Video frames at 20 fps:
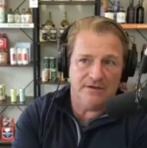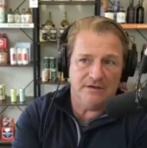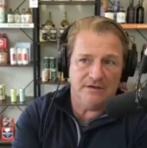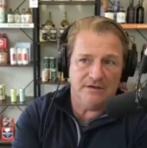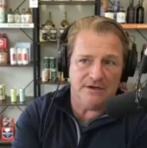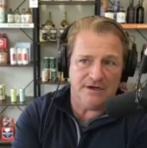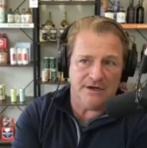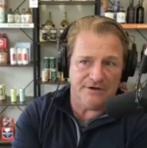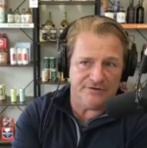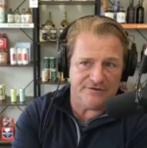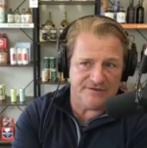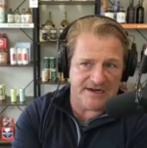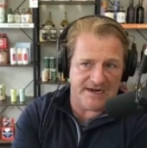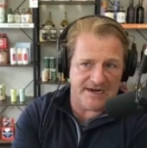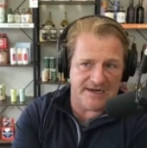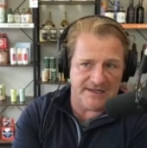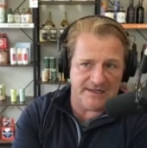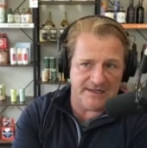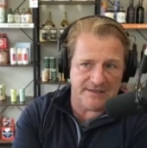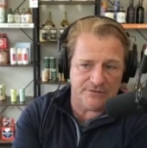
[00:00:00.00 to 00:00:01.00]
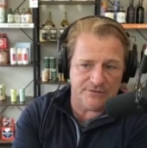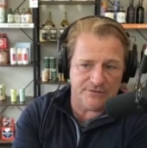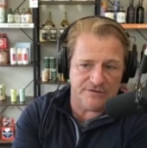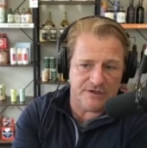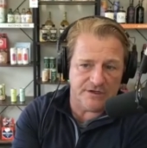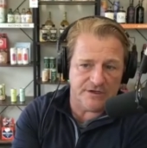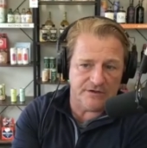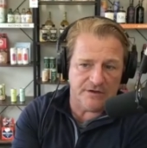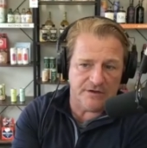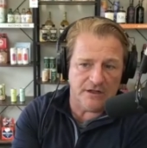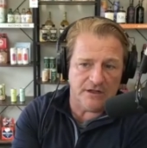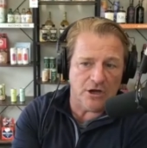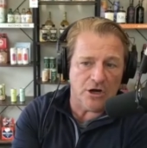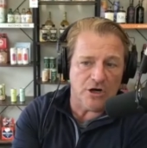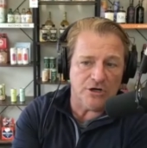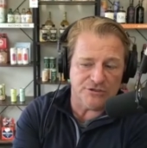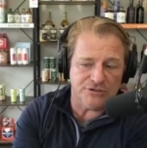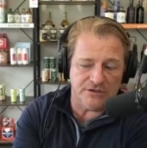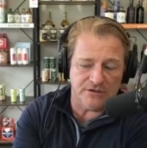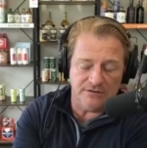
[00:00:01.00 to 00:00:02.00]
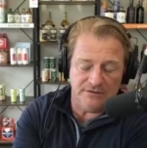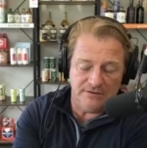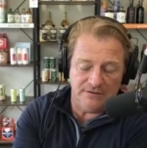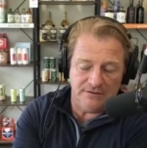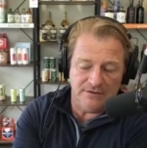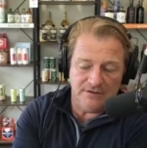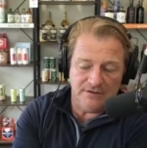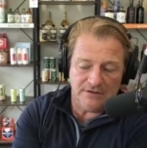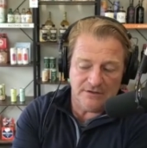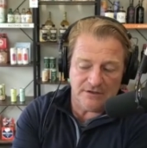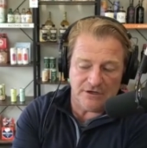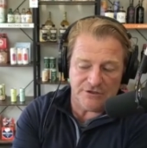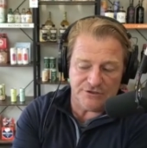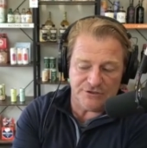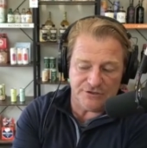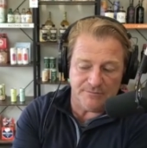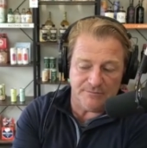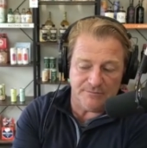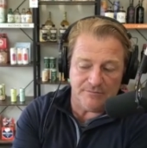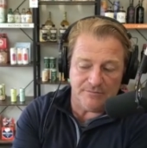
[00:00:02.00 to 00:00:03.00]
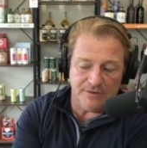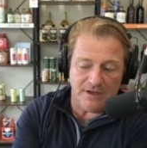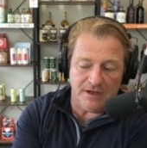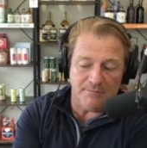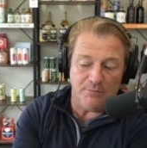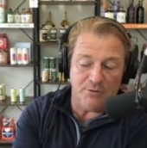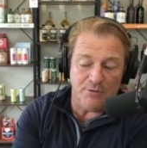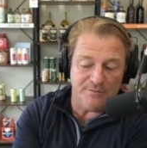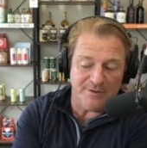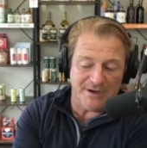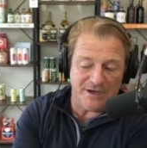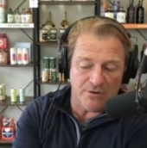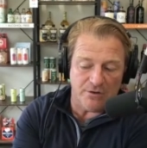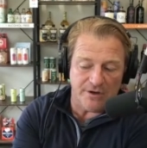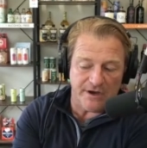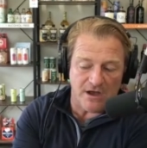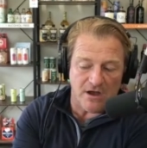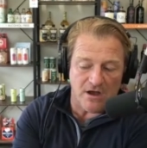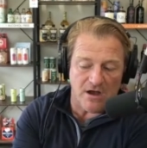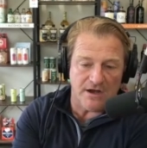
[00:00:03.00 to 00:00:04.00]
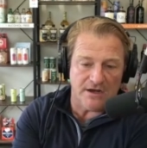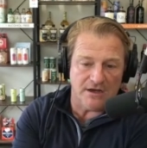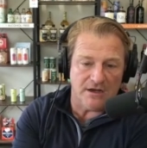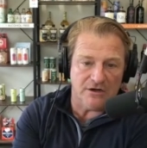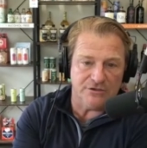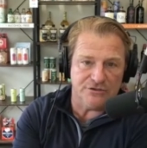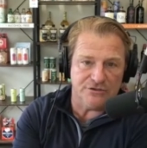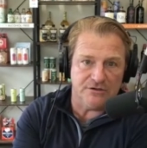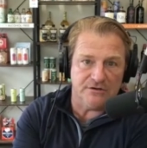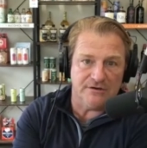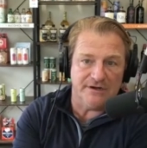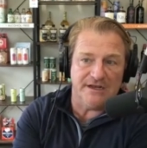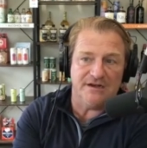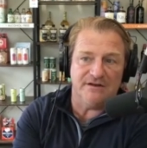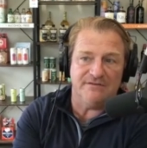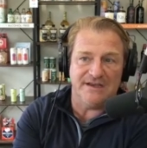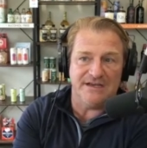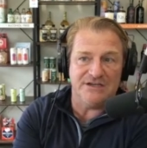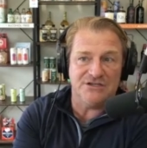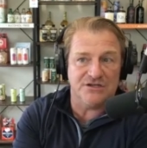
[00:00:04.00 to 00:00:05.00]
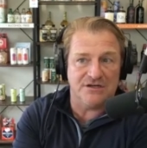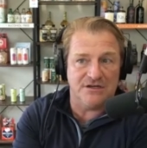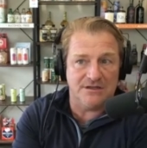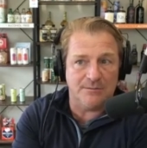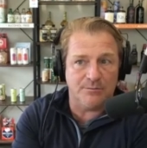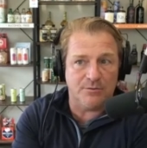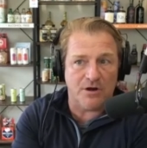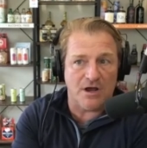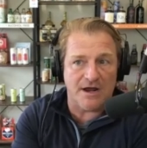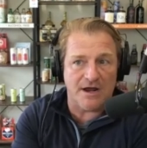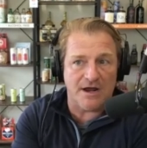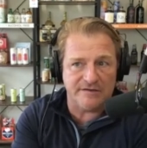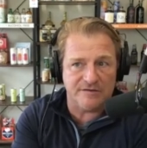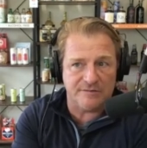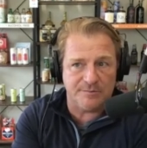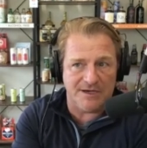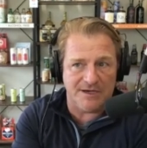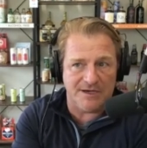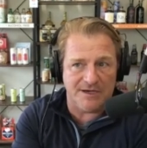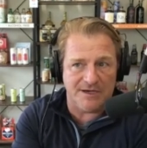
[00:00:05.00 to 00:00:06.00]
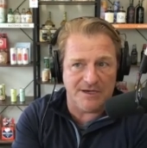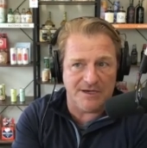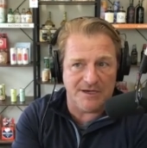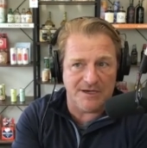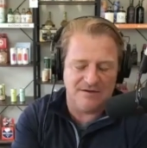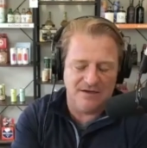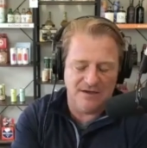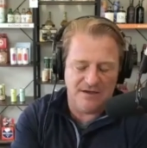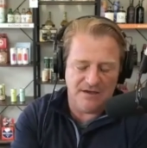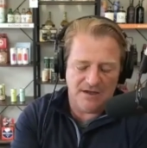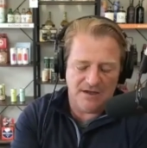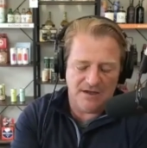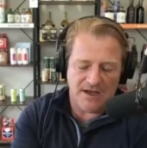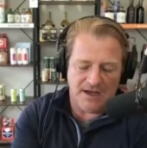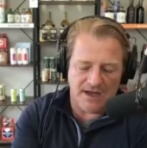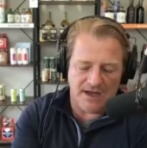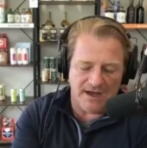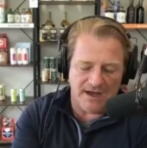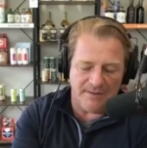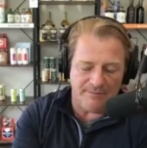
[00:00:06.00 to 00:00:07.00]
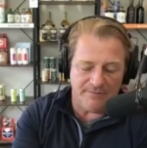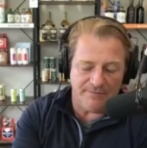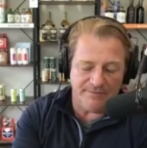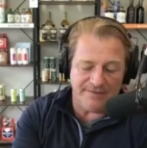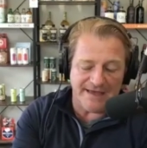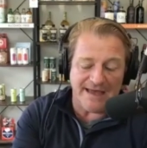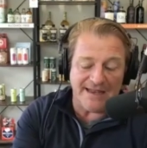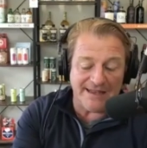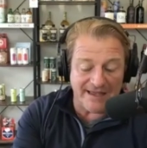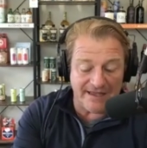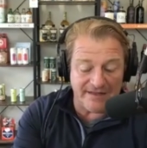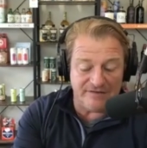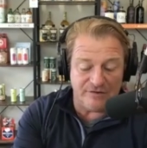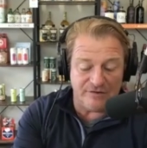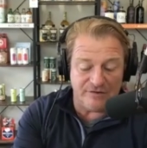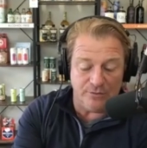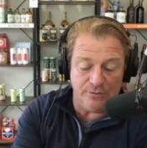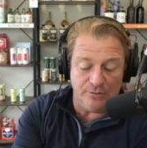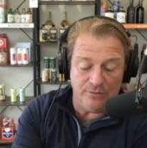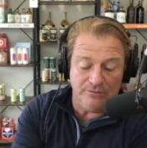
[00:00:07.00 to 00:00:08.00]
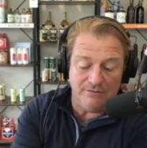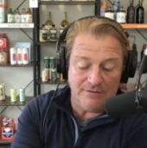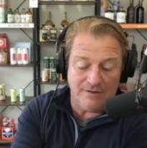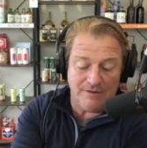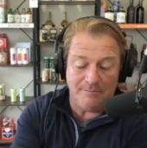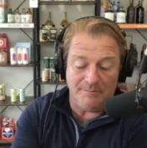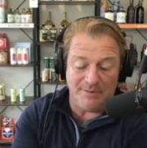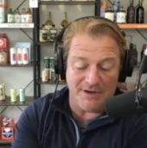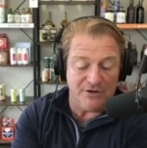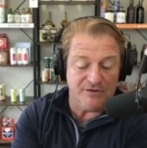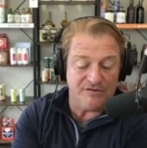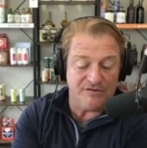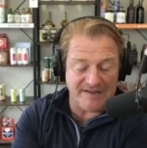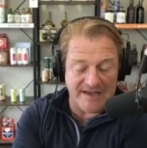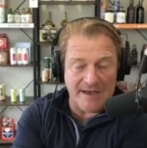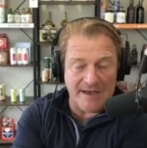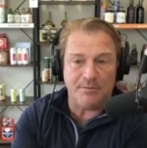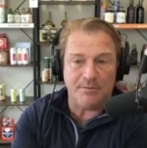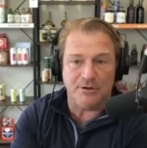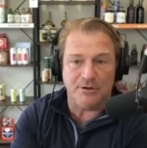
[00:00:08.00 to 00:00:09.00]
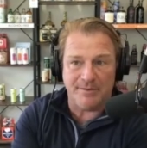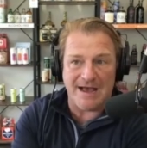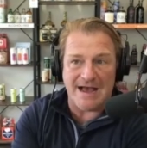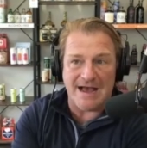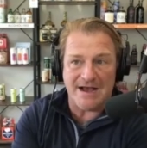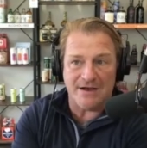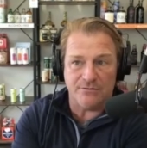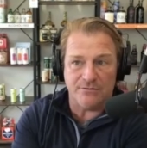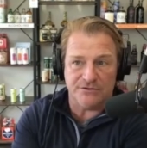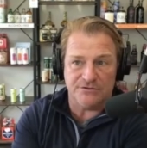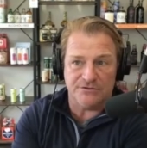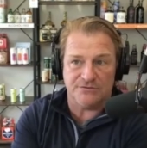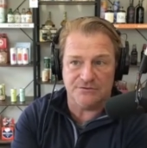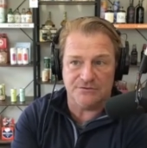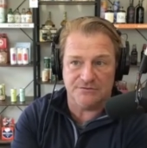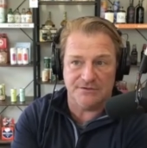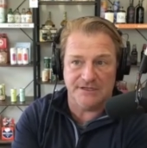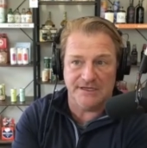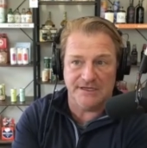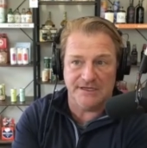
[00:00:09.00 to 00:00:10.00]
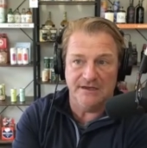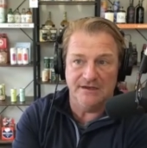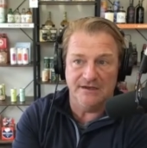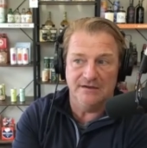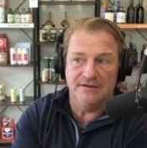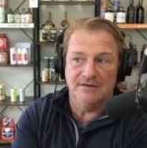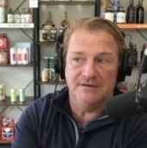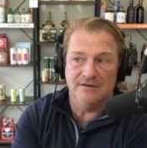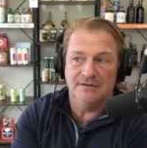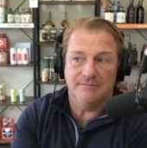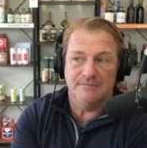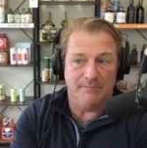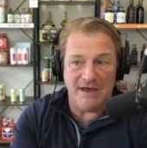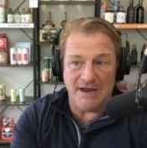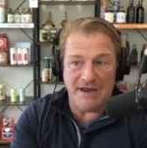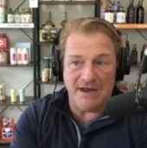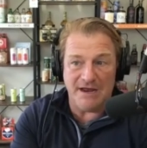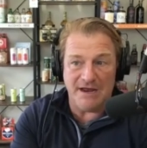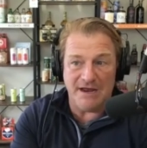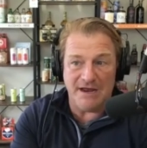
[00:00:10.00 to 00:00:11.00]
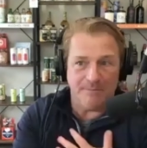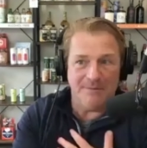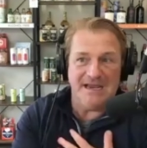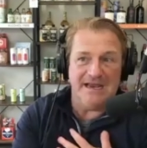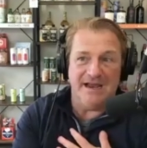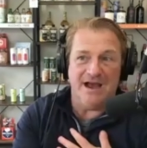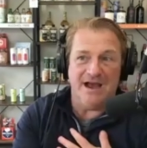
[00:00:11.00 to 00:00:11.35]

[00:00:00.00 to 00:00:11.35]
an understanding that there was a, a larger, larger uh, movement going on, larger innovation in the product space. Um, that led to a beer sampler pack, which was really meant for me.